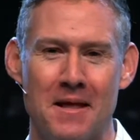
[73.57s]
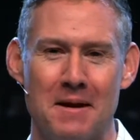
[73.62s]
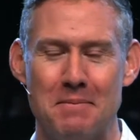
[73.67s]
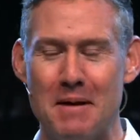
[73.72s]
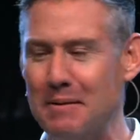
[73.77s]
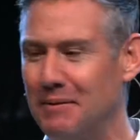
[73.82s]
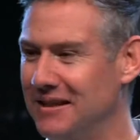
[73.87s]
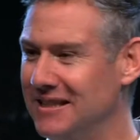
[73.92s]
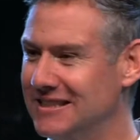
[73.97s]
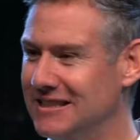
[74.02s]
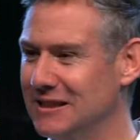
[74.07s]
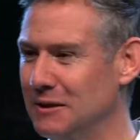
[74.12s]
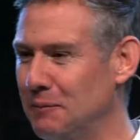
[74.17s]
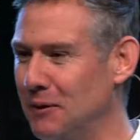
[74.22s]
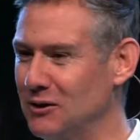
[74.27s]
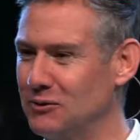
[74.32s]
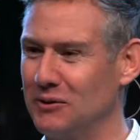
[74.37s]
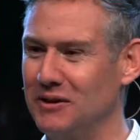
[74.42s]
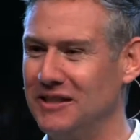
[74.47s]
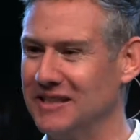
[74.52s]
Maybe this is a
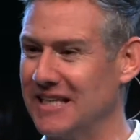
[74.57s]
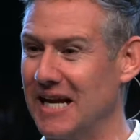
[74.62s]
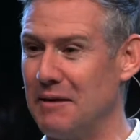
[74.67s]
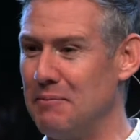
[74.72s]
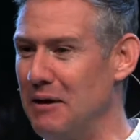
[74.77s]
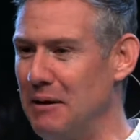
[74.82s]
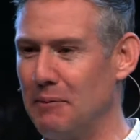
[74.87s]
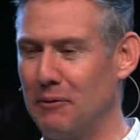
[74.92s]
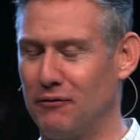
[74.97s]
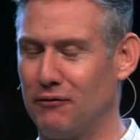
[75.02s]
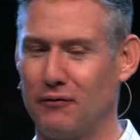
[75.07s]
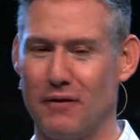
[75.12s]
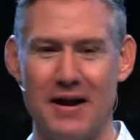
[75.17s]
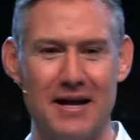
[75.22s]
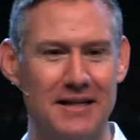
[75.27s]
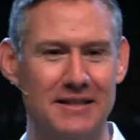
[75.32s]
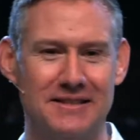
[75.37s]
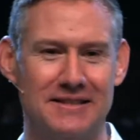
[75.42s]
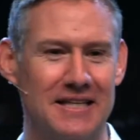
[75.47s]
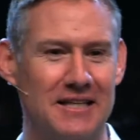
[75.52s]
place where you just kind of meet up with
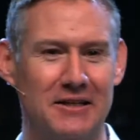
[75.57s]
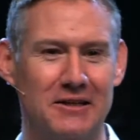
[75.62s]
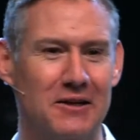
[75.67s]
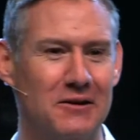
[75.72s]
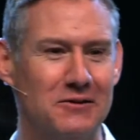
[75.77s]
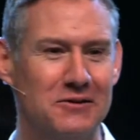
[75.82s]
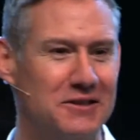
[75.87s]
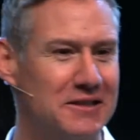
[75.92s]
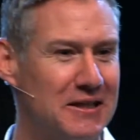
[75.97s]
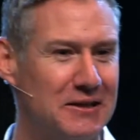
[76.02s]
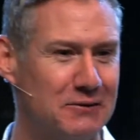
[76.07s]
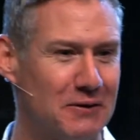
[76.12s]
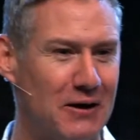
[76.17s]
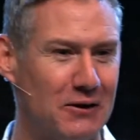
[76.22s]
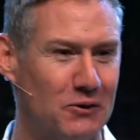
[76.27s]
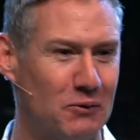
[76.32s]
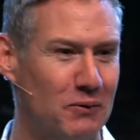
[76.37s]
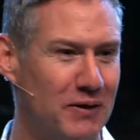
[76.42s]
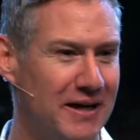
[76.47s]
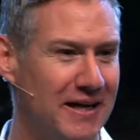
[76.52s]
friends that you don't see throughout
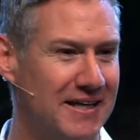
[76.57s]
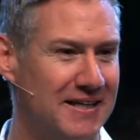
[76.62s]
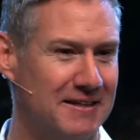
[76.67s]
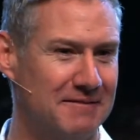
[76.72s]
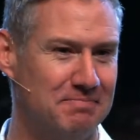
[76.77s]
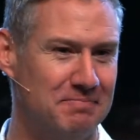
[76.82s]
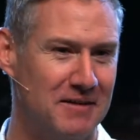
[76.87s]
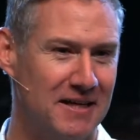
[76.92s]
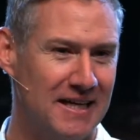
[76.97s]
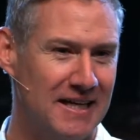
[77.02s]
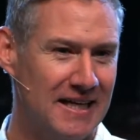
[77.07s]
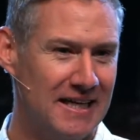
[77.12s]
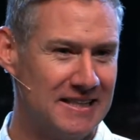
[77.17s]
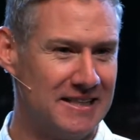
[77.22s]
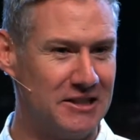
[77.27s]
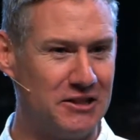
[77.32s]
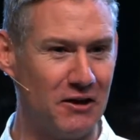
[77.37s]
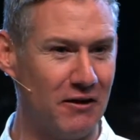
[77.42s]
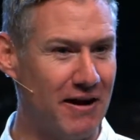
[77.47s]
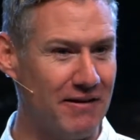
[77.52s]
the week. And
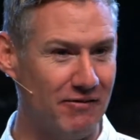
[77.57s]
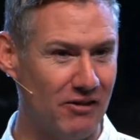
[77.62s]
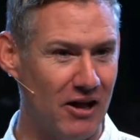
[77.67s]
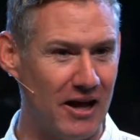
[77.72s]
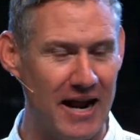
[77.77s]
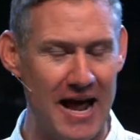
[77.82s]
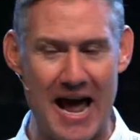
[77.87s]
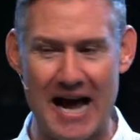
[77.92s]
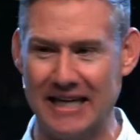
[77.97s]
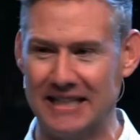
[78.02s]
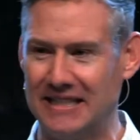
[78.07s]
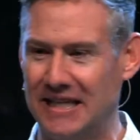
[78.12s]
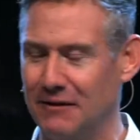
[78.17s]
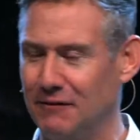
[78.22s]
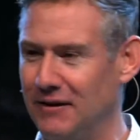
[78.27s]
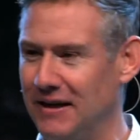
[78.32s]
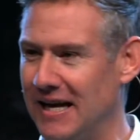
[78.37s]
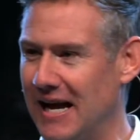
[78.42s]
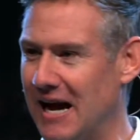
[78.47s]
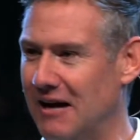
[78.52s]
since you don't have a lot of
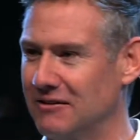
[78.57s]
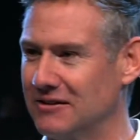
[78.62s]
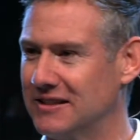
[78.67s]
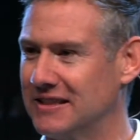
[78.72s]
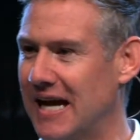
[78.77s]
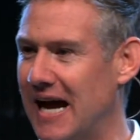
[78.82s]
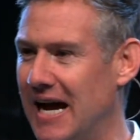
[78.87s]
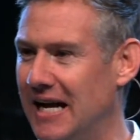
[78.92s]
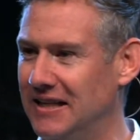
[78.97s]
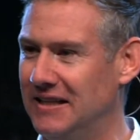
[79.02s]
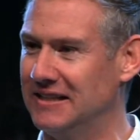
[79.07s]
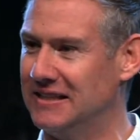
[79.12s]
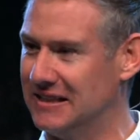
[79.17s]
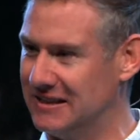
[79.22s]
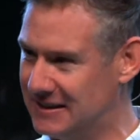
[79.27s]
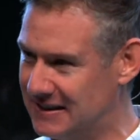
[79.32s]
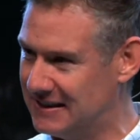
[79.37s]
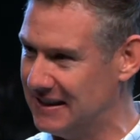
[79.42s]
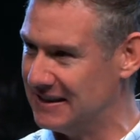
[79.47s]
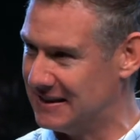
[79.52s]
activity outside, this
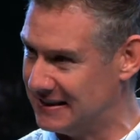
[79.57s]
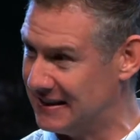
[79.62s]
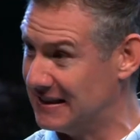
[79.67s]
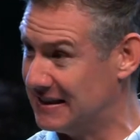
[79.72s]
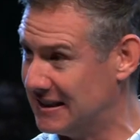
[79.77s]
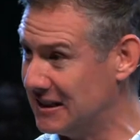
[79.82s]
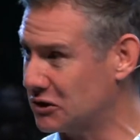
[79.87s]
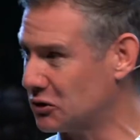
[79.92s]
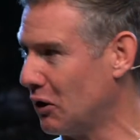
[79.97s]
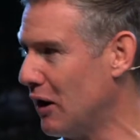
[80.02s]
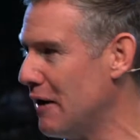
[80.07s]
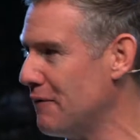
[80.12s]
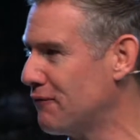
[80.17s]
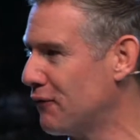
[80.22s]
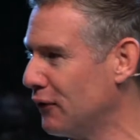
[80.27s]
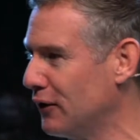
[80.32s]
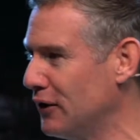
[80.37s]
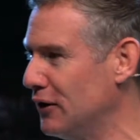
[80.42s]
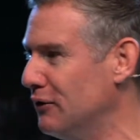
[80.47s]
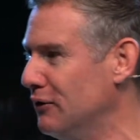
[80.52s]
is the central hub
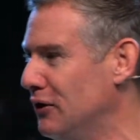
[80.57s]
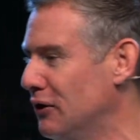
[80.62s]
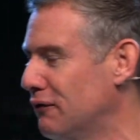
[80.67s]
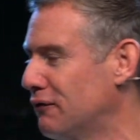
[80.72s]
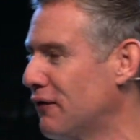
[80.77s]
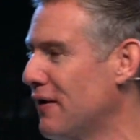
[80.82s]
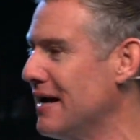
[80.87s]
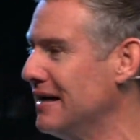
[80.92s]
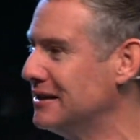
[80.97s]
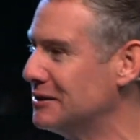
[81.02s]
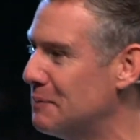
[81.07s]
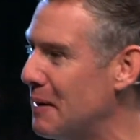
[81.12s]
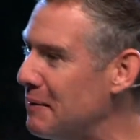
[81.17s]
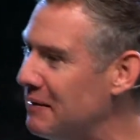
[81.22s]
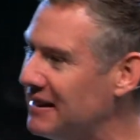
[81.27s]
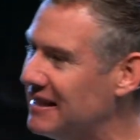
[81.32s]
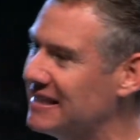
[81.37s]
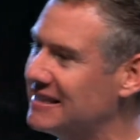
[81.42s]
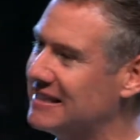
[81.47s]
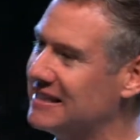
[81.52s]
for you and your friends.
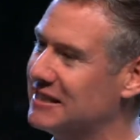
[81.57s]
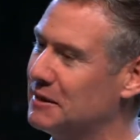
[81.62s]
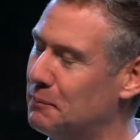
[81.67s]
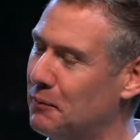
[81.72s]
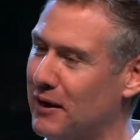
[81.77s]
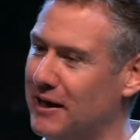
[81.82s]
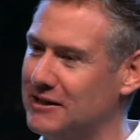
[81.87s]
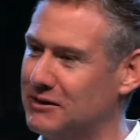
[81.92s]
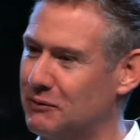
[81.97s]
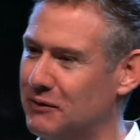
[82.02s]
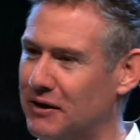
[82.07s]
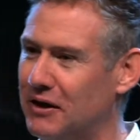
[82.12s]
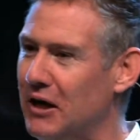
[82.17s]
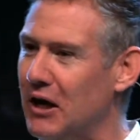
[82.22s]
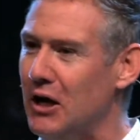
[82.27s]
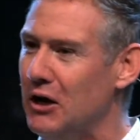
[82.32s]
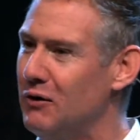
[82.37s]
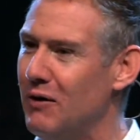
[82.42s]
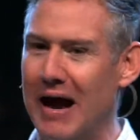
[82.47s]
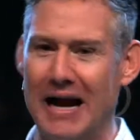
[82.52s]
Maybe this is the place where
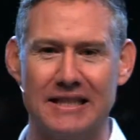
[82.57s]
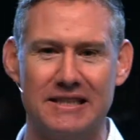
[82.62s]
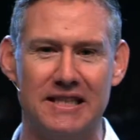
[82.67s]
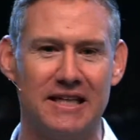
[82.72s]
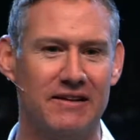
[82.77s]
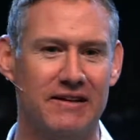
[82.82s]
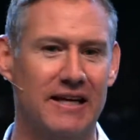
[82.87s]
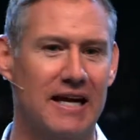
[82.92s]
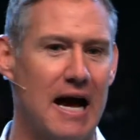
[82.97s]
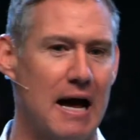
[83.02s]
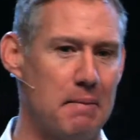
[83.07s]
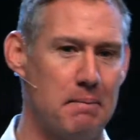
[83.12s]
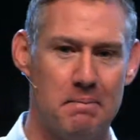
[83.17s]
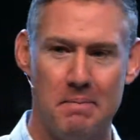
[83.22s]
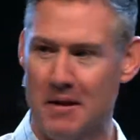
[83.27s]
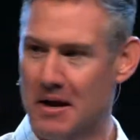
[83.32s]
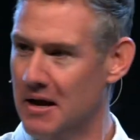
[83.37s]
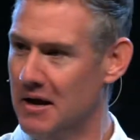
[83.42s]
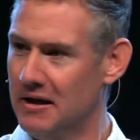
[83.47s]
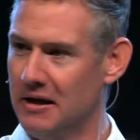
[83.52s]
you accidentally got,
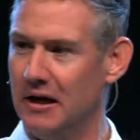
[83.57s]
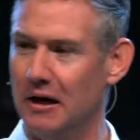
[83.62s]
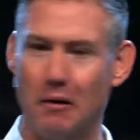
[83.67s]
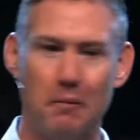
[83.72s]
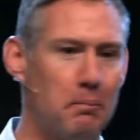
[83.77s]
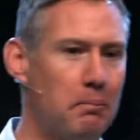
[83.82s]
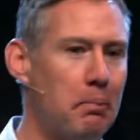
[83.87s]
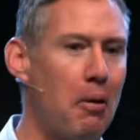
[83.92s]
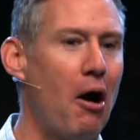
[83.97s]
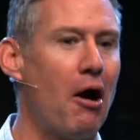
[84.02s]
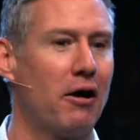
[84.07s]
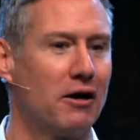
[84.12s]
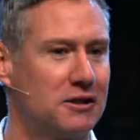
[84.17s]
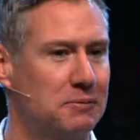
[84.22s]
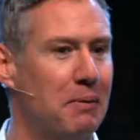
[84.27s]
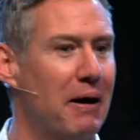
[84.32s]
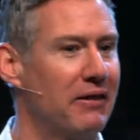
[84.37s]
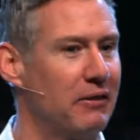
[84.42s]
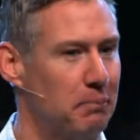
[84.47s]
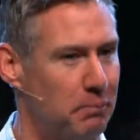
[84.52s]
you know,
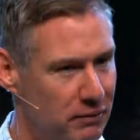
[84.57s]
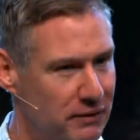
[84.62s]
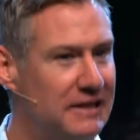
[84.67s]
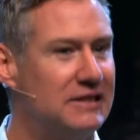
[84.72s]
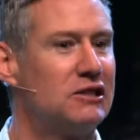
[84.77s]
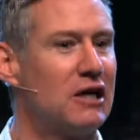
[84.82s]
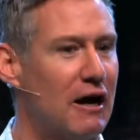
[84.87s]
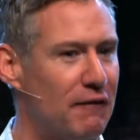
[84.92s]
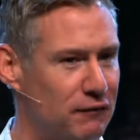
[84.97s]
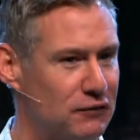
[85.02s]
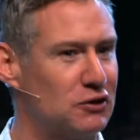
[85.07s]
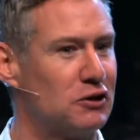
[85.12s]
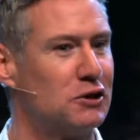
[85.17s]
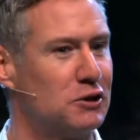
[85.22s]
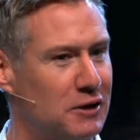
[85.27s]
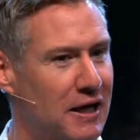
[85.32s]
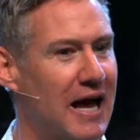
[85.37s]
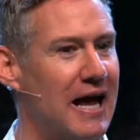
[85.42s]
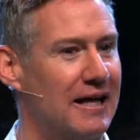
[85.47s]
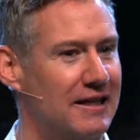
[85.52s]
parked by the police
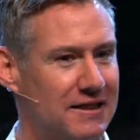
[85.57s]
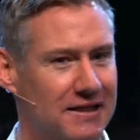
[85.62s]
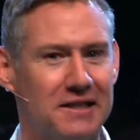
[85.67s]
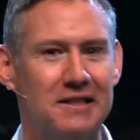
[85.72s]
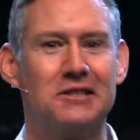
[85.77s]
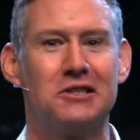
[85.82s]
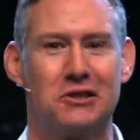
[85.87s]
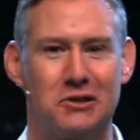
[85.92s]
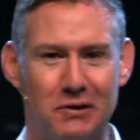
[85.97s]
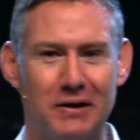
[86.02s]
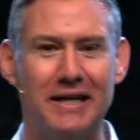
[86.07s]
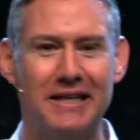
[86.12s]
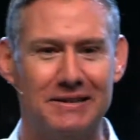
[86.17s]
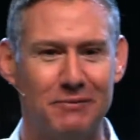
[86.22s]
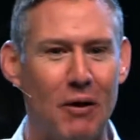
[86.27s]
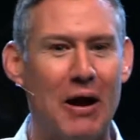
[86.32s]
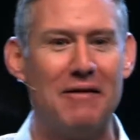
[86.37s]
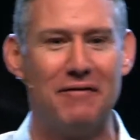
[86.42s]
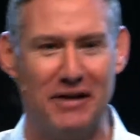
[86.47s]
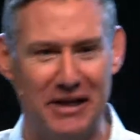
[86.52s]
officers at the street
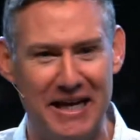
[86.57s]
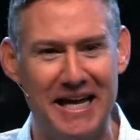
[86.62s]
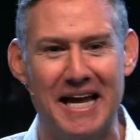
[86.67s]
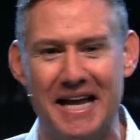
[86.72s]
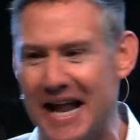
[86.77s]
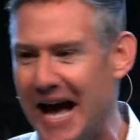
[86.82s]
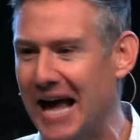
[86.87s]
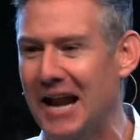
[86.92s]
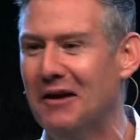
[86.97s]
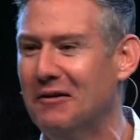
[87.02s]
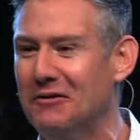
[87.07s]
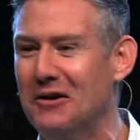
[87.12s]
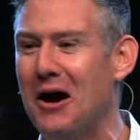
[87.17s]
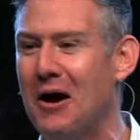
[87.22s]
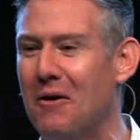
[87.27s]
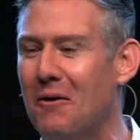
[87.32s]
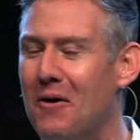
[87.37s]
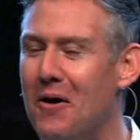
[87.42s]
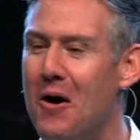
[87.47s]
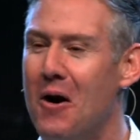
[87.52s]
waving you in. I don't
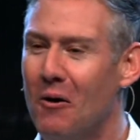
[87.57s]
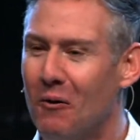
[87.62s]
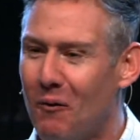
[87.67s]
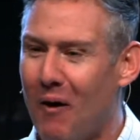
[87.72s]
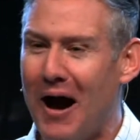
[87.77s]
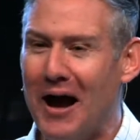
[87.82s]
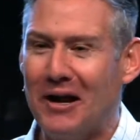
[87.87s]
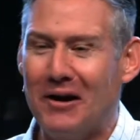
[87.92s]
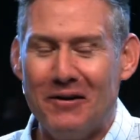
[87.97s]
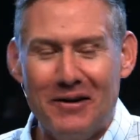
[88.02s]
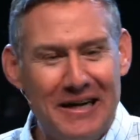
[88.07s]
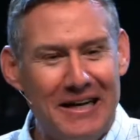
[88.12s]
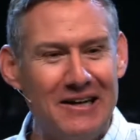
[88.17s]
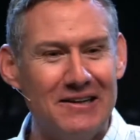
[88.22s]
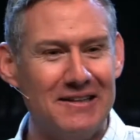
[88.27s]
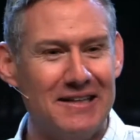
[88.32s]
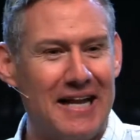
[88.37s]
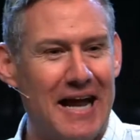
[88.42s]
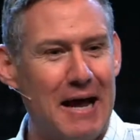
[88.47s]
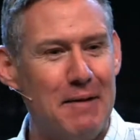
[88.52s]
know why you're
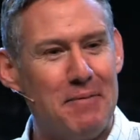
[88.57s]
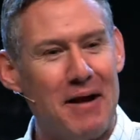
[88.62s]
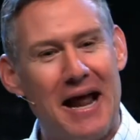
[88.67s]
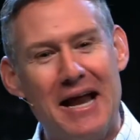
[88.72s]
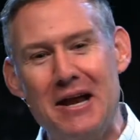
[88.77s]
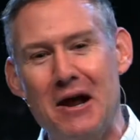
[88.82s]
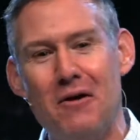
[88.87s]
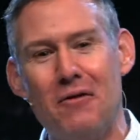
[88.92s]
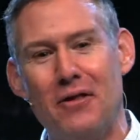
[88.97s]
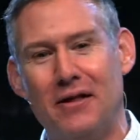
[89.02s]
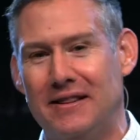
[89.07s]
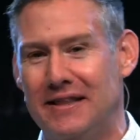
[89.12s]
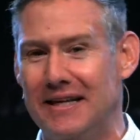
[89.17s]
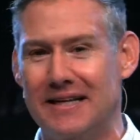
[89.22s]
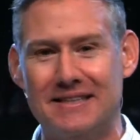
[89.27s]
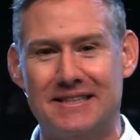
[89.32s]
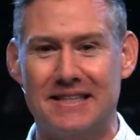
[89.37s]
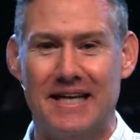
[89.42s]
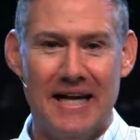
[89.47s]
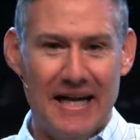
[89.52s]
here today, but I know that
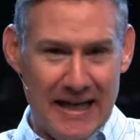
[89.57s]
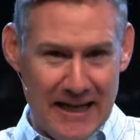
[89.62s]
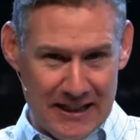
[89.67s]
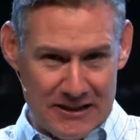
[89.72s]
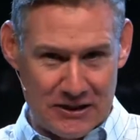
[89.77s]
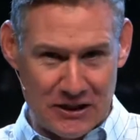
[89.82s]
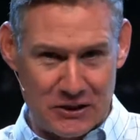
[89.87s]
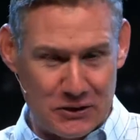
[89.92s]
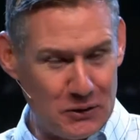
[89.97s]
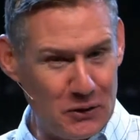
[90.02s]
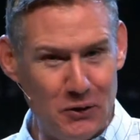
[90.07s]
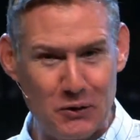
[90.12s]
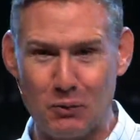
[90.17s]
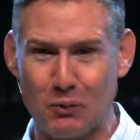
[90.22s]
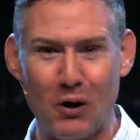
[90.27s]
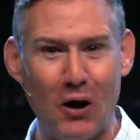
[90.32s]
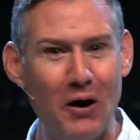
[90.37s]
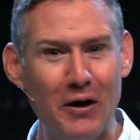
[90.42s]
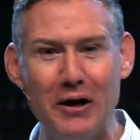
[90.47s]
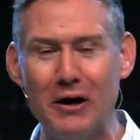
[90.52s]
this is the truth.
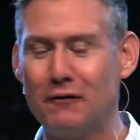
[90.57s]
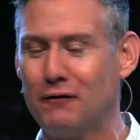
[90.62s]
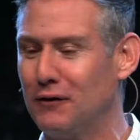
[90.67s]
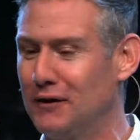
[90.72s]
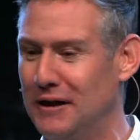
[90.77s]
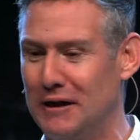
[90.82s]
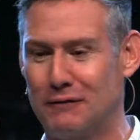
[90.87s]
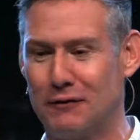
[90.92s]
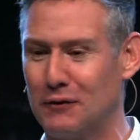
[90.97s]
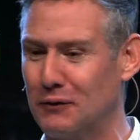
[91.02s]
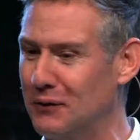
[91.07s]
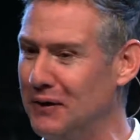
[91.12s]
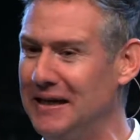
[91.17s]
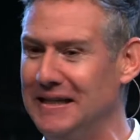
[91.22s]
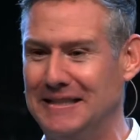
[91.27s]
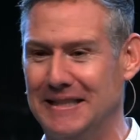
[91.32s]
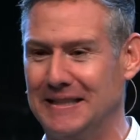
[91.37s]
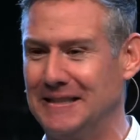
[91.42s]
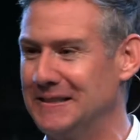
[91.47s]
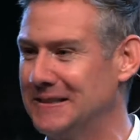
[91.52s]
We're all here for different
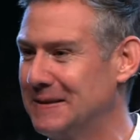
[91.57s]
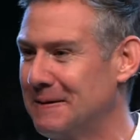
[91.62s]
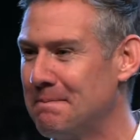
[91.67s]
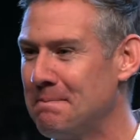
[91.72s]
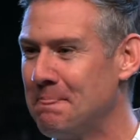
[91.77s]
reasons.